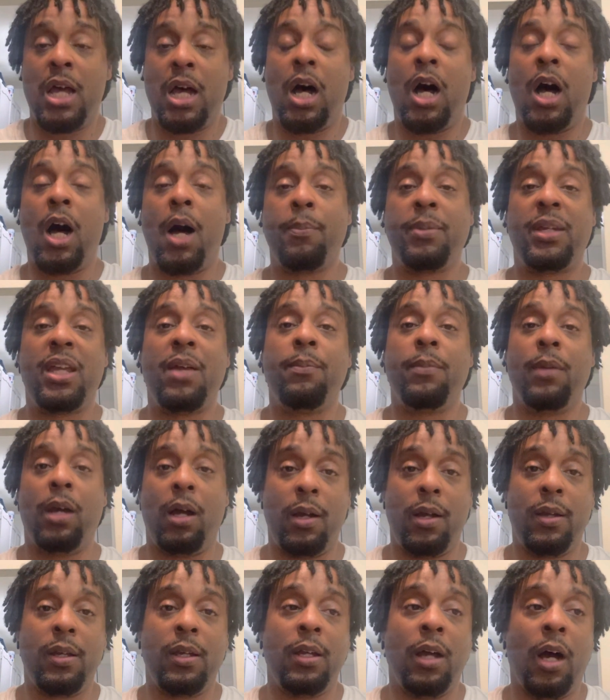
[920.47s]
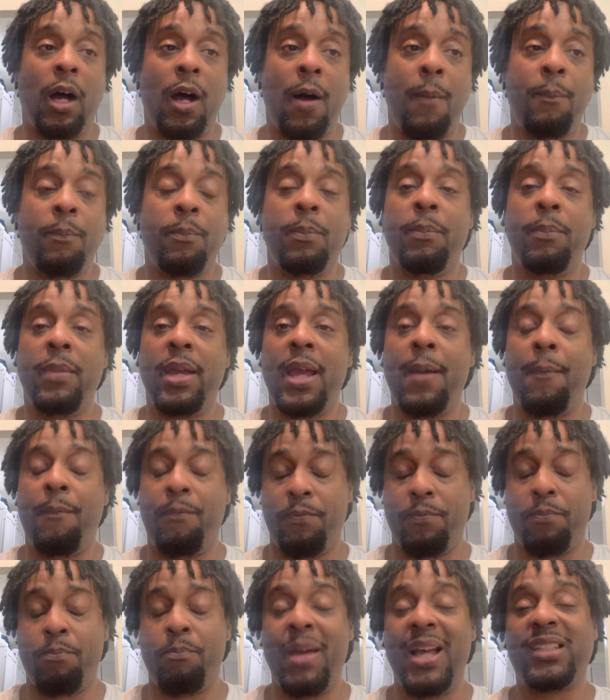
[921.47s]
um, get, um,
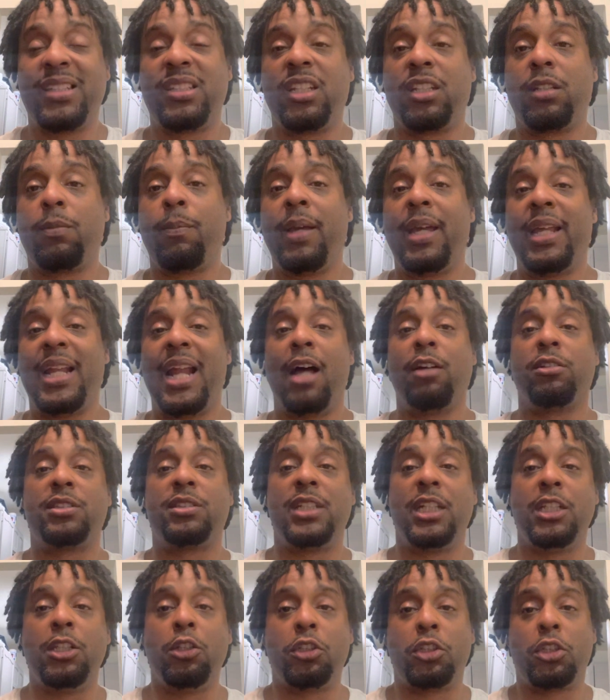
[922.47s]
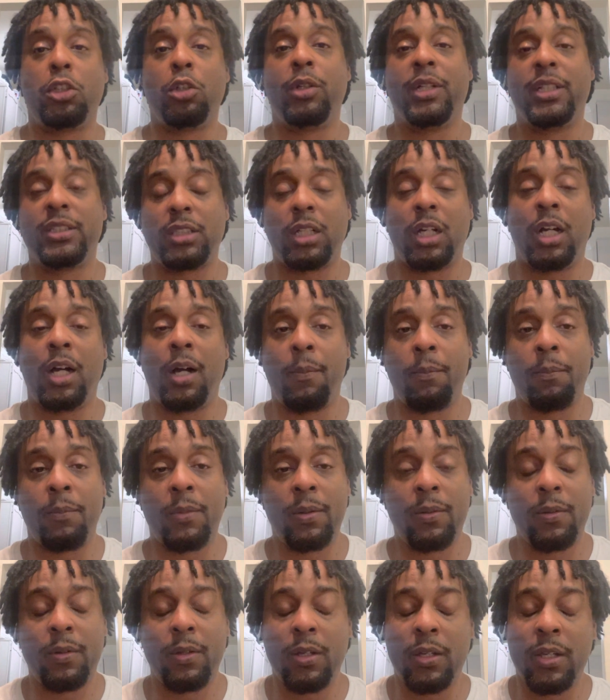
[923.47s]
message me and I'll send you to his um,
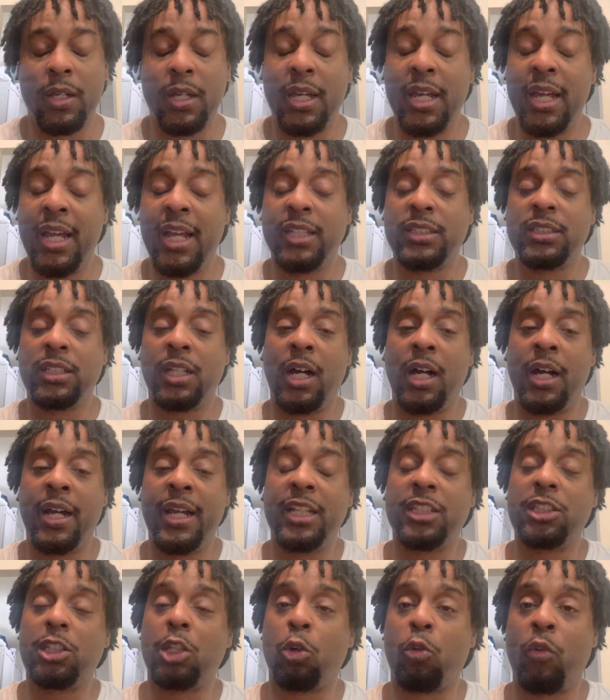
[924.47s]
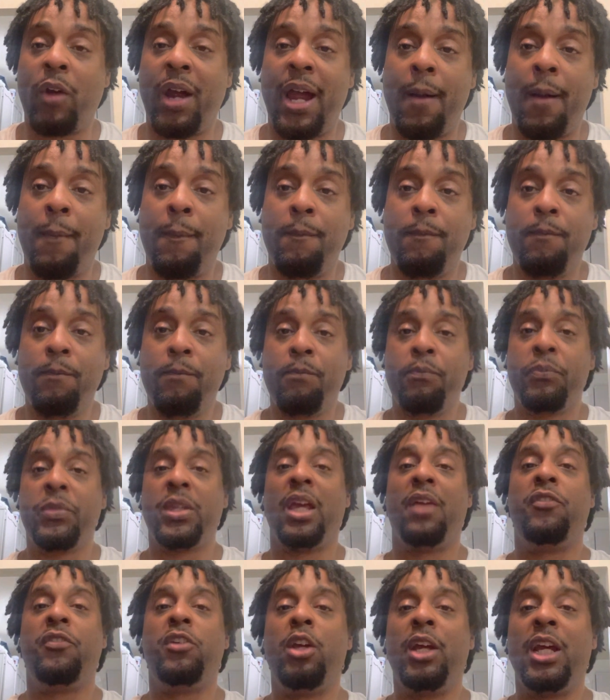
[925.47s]
his uh, Instagram.
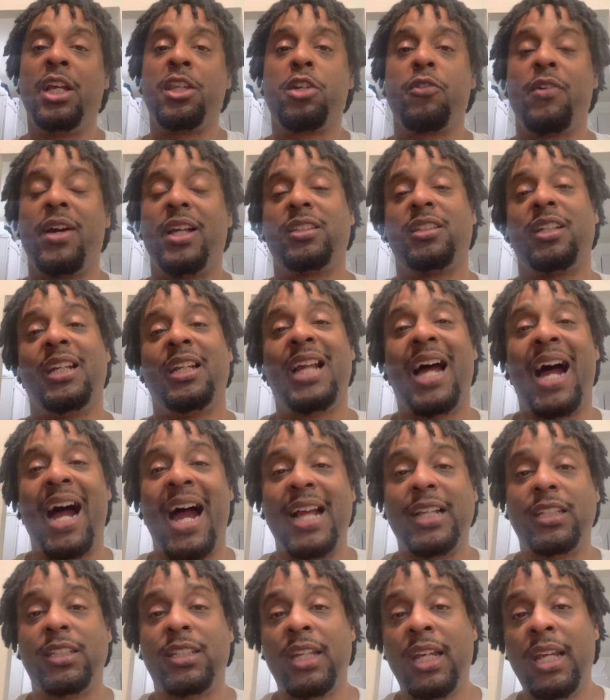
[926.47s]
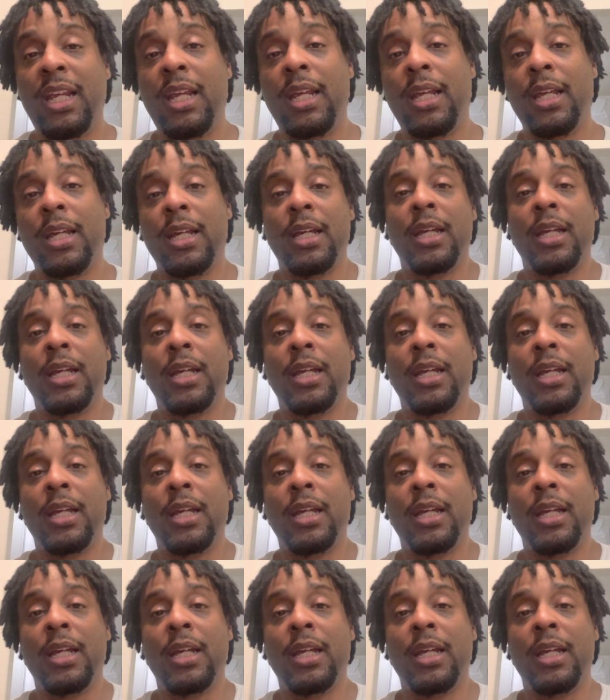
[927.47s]
If you're interested in IT,